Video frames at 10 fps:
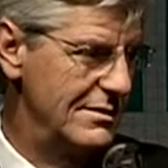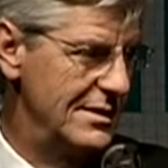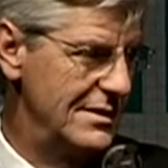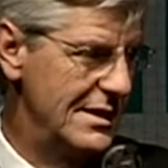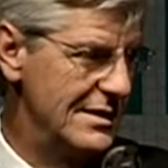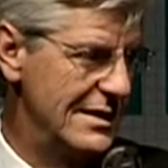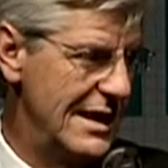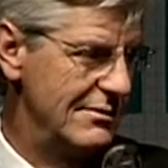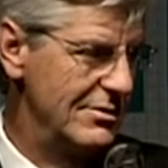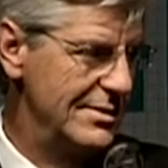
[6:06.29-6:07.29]
that our
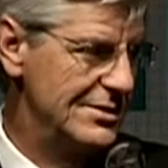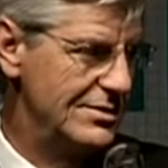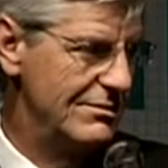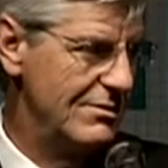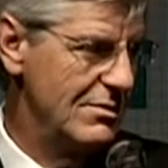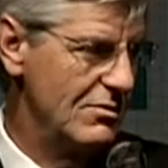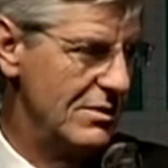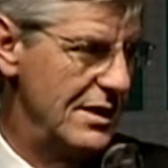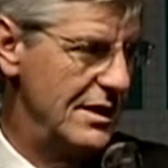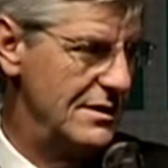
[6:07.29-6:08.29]
dad would be so far
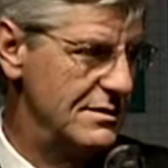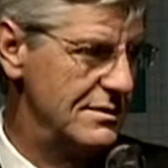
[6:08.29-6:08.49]
away in